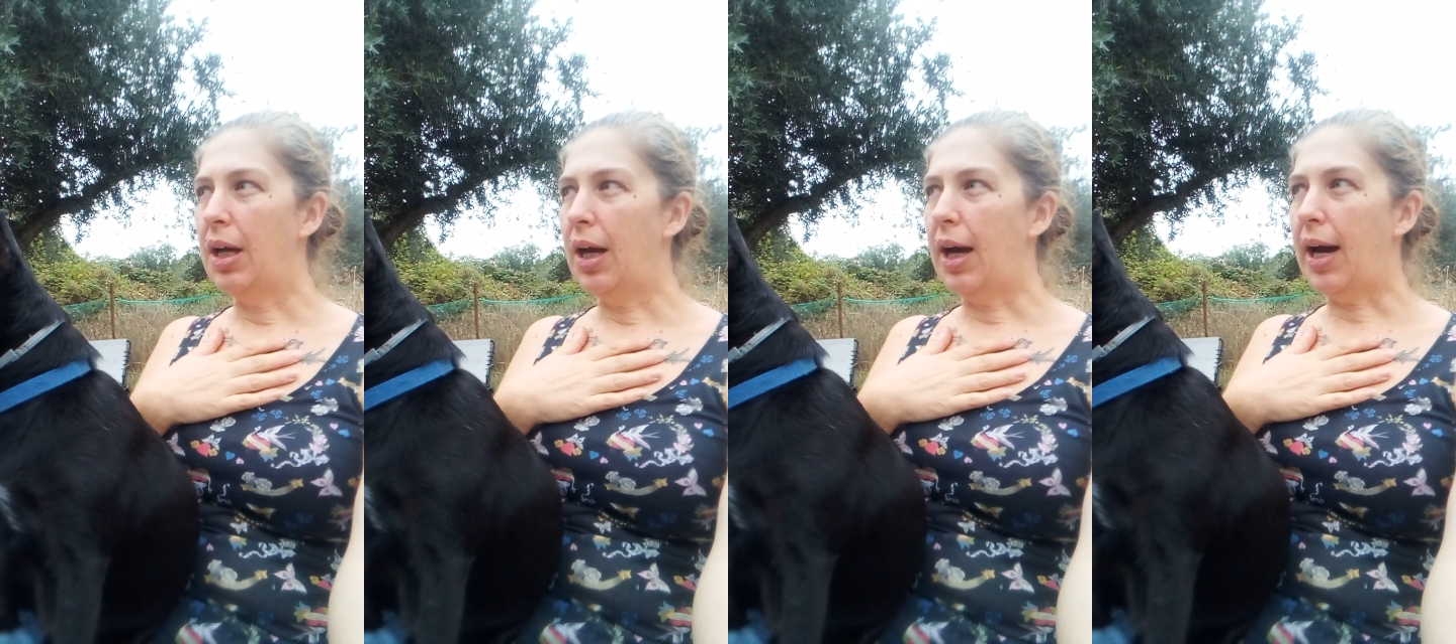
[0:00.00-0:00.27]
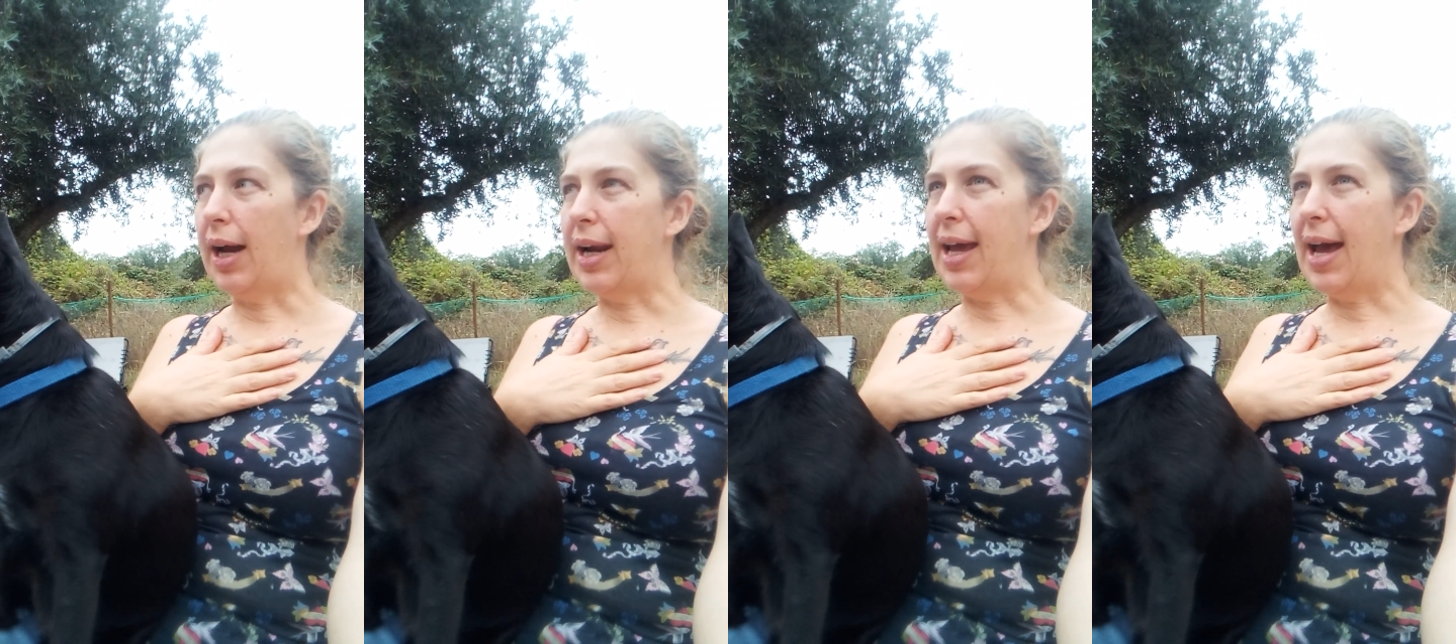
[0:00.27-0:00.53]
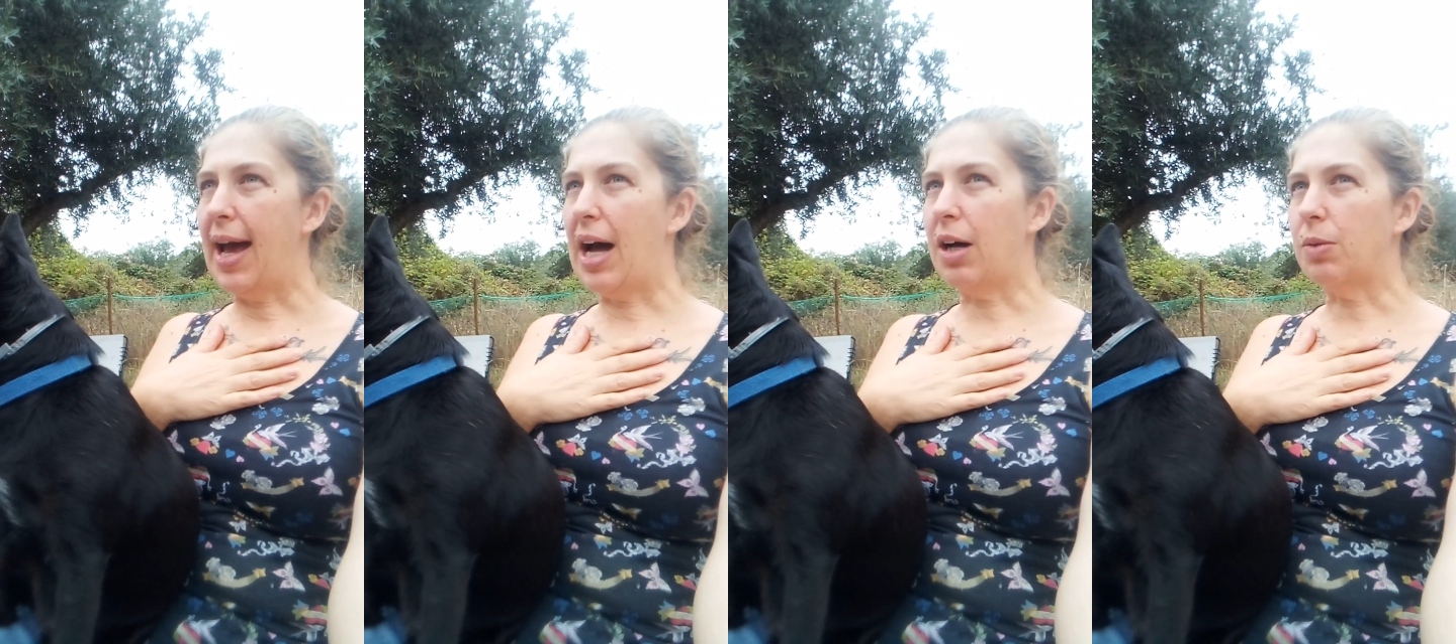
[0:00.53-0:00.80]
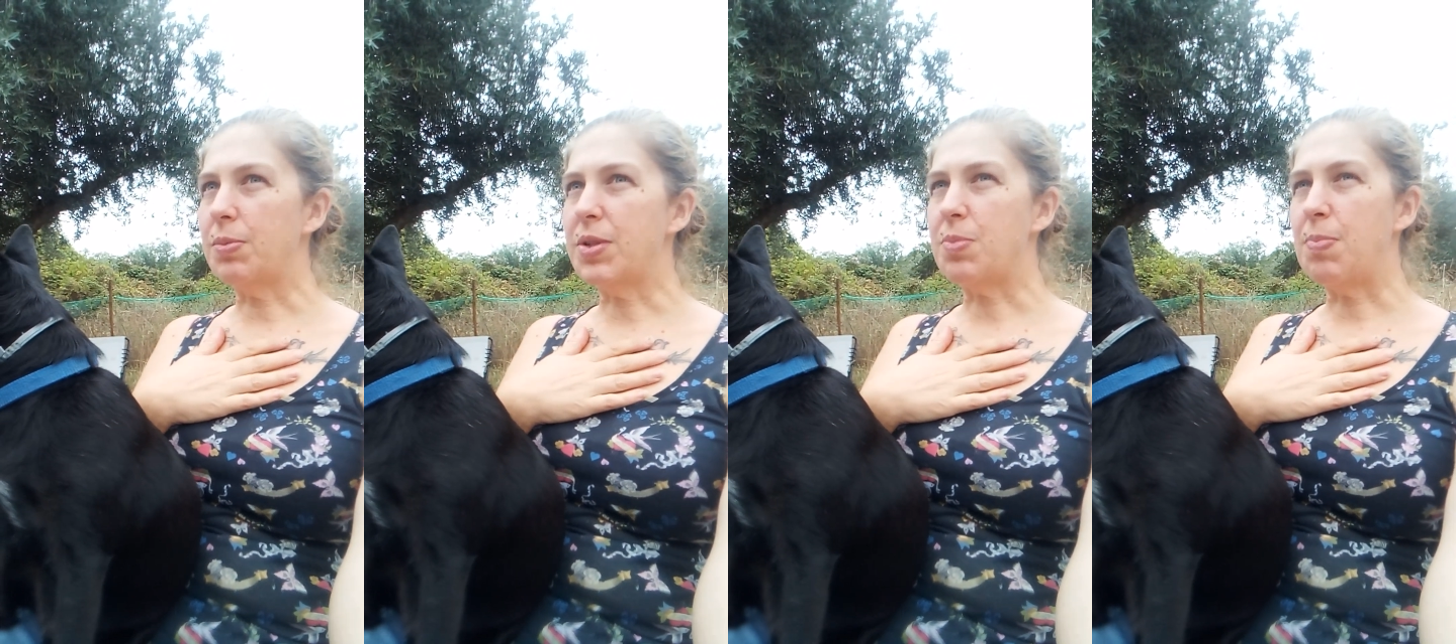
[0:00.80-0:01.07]
And it
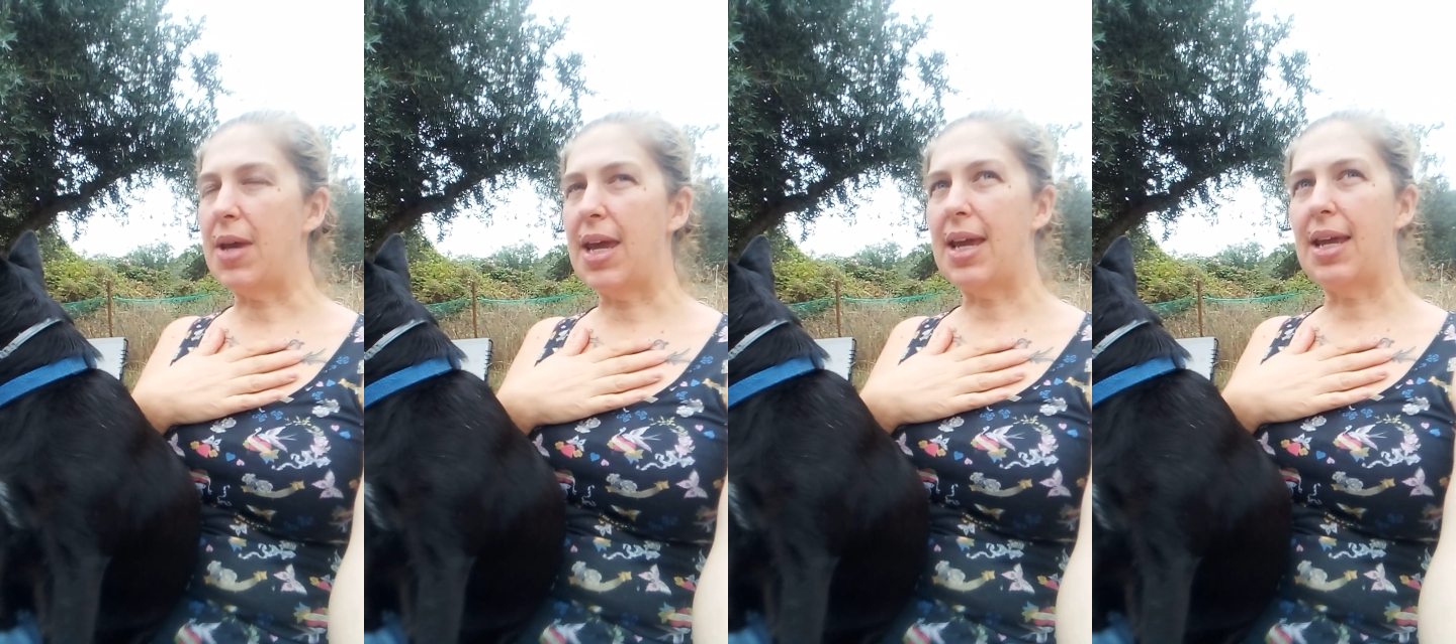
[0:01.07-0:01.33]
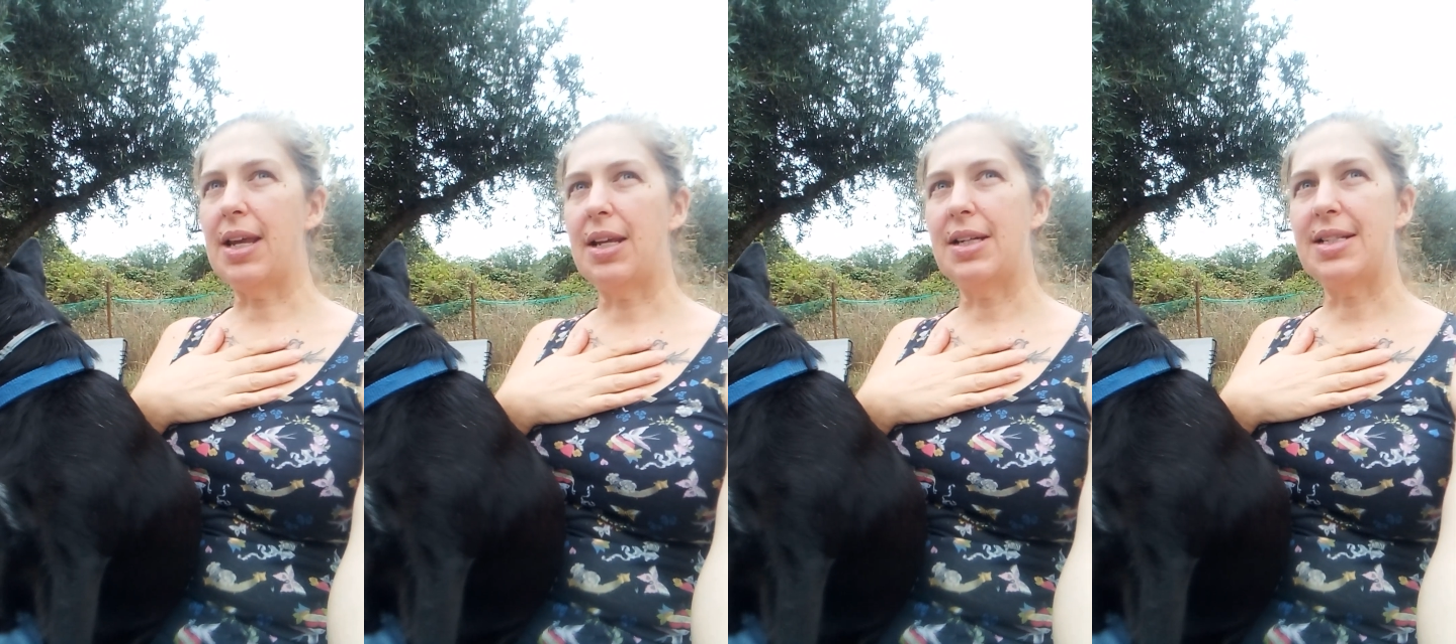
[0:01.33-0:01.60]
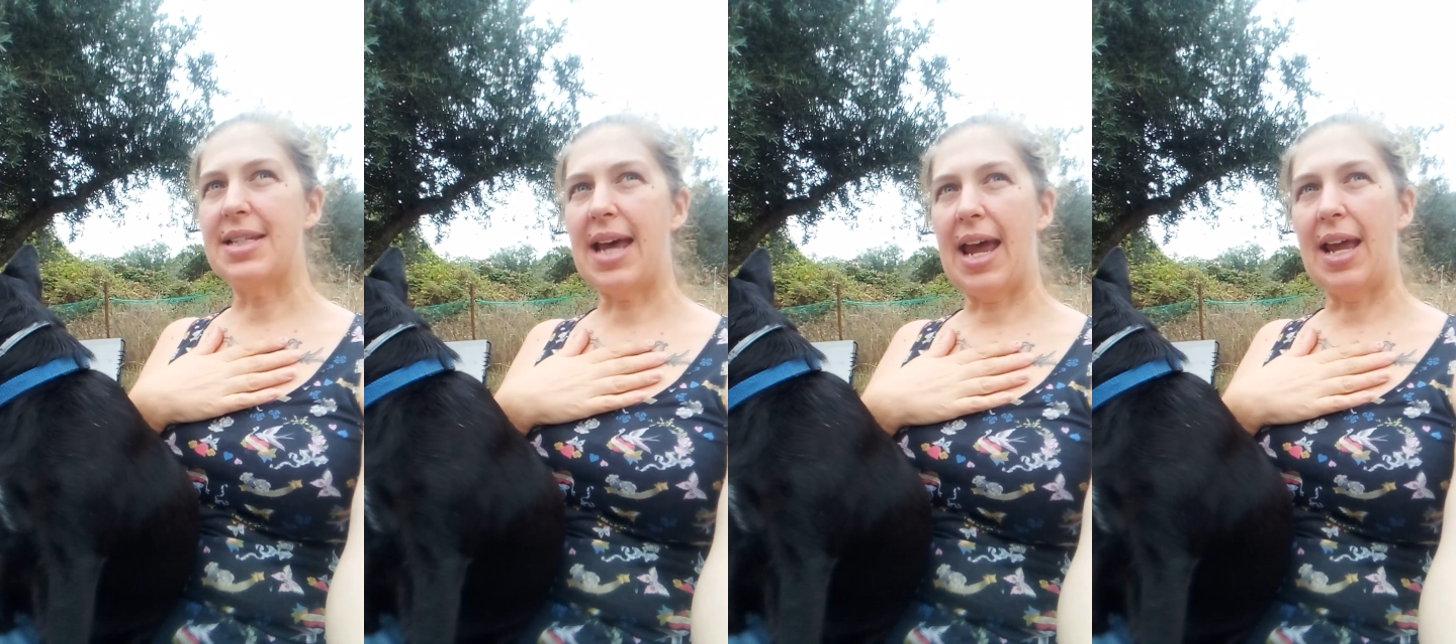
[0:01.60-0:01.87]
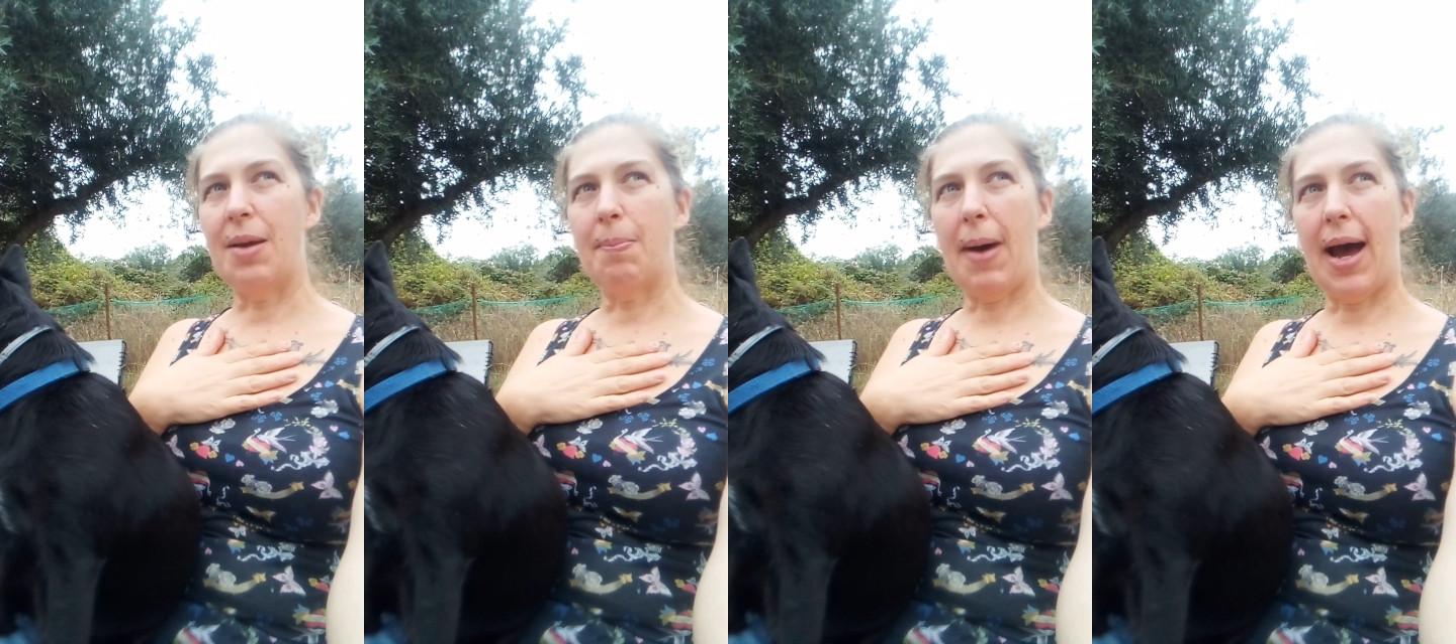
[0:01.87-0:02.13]
helps me
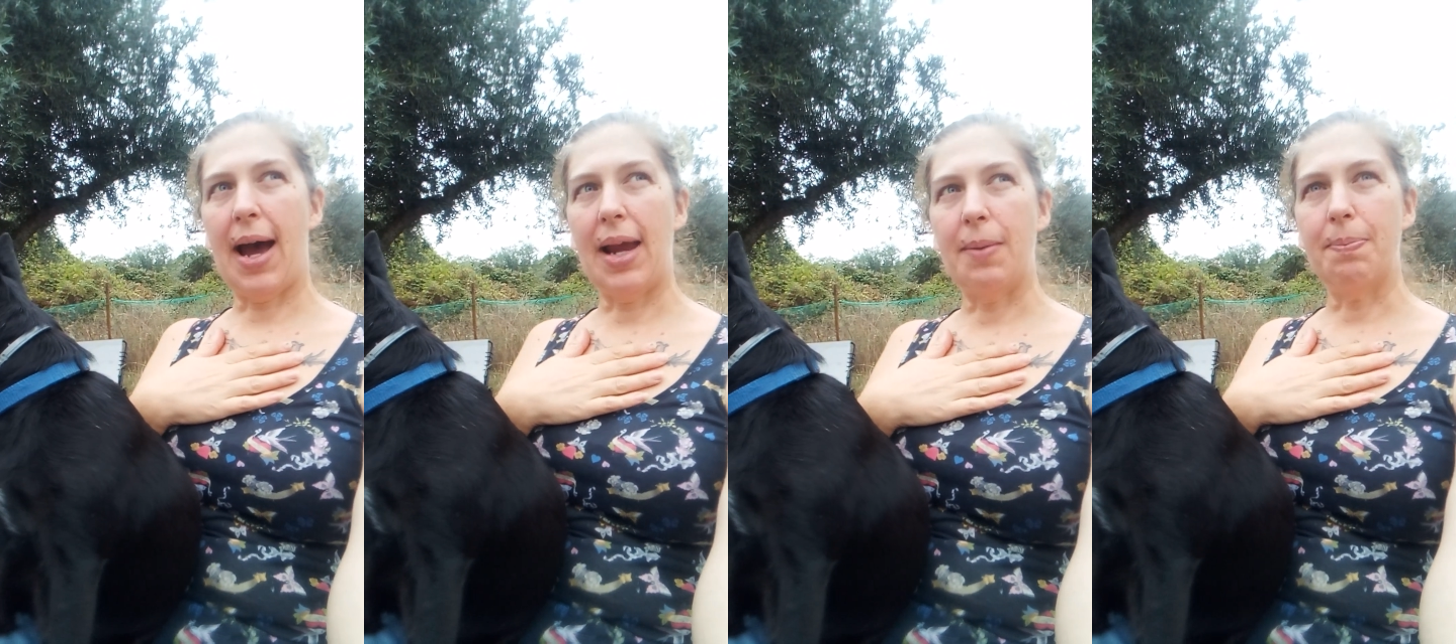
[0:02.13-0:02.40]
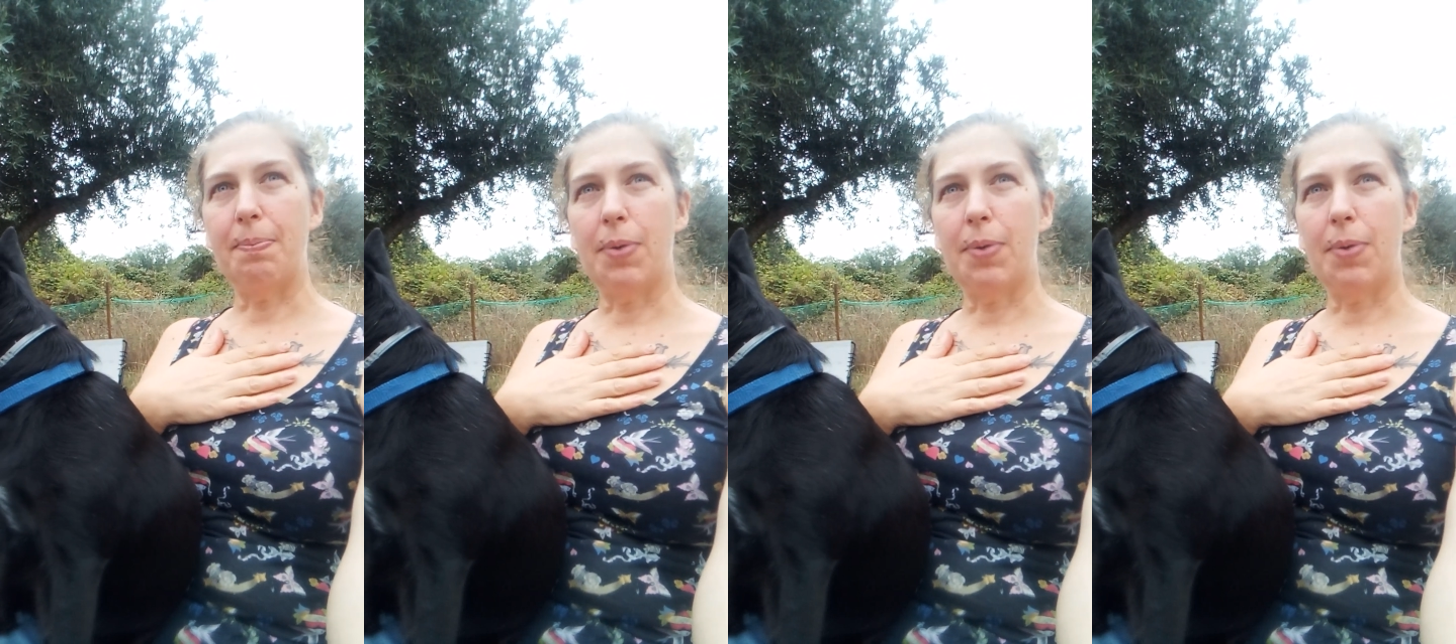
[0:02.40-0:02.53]
take my